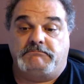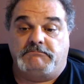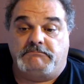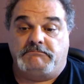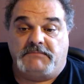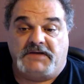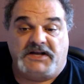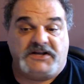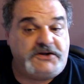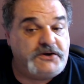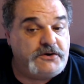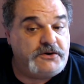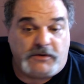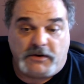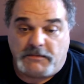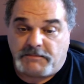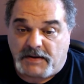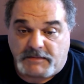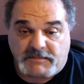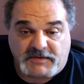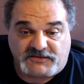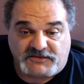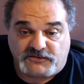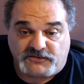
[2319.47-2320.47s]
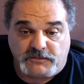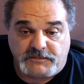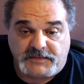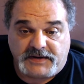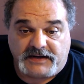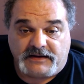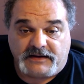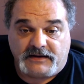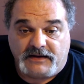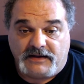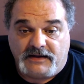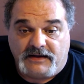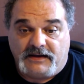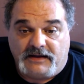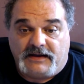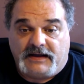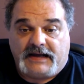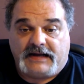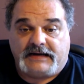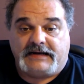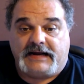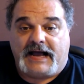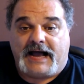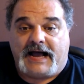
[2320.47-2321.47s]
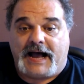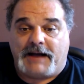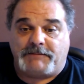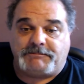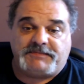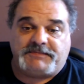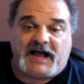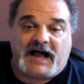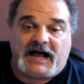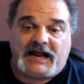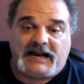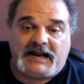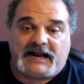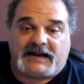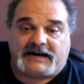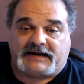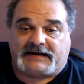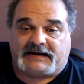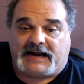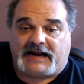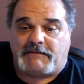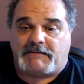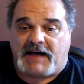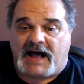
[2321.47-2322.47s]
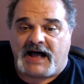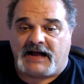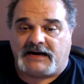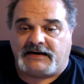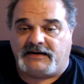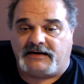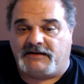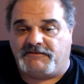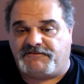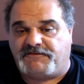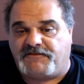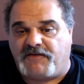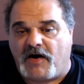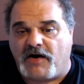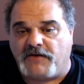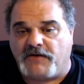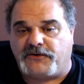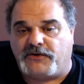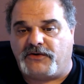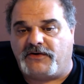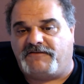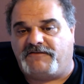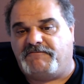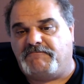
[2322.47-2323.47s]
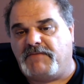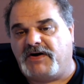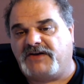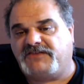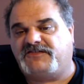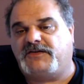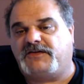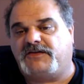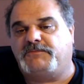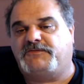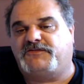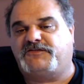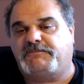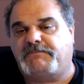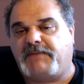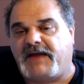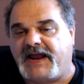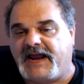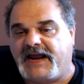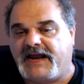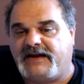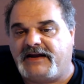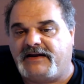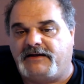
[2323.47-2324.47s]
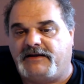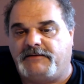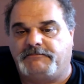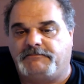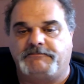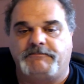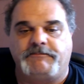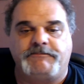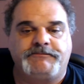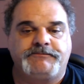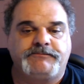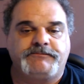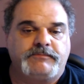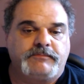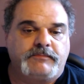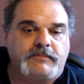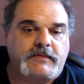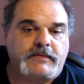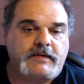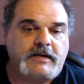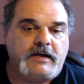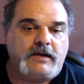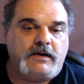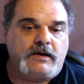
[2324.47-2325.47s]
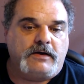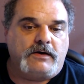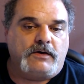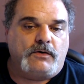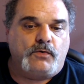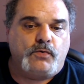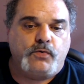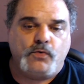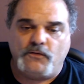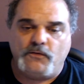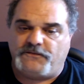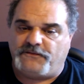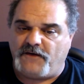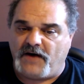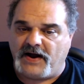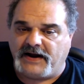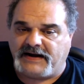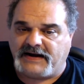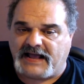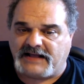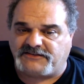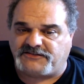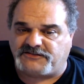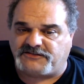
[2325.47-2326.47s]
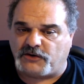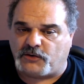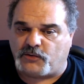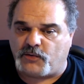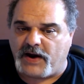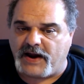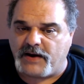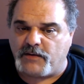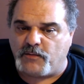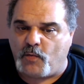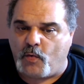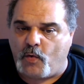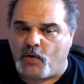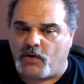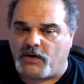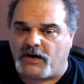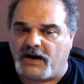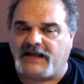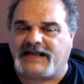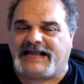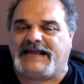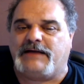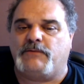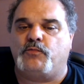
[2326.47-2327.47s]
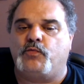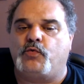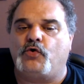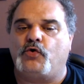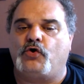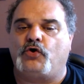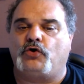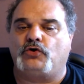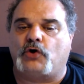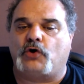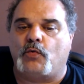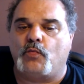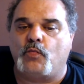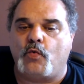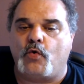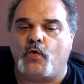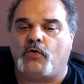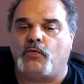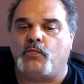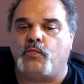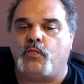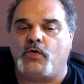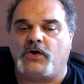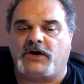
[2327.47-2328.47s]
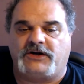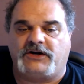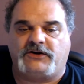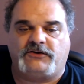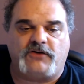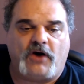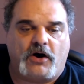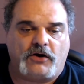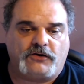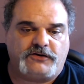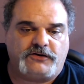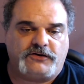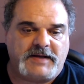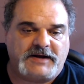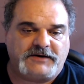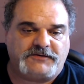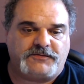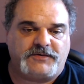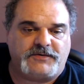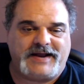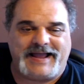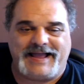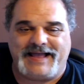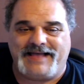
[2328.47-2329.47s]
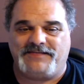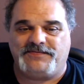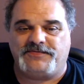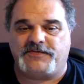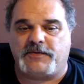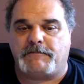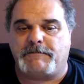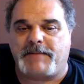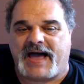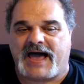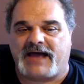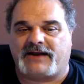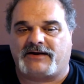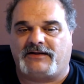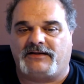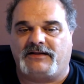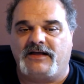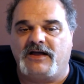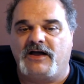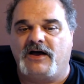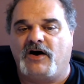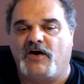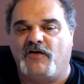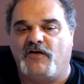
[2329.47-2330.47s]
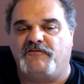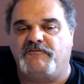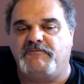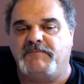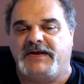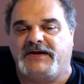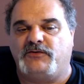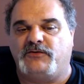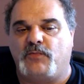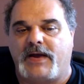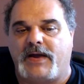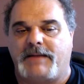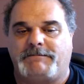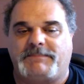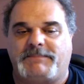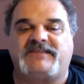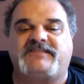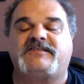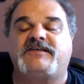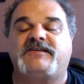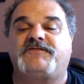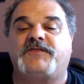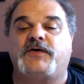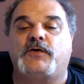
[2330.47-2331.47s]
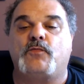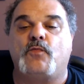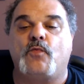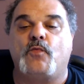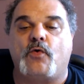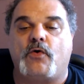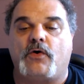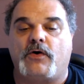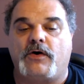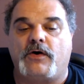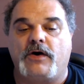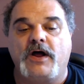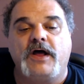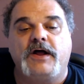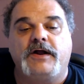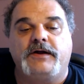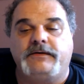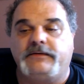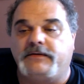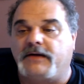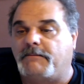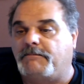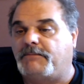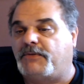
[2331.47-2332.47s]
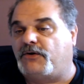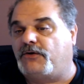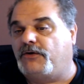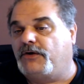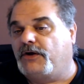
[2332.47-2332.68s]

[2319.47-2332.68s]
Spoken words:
In Europe, I'm assuming. And Abd al-Rahman, father of Muslim Spain. Who financed the Great War? A World War I documentary, and the Battle of Midway, Pacific War number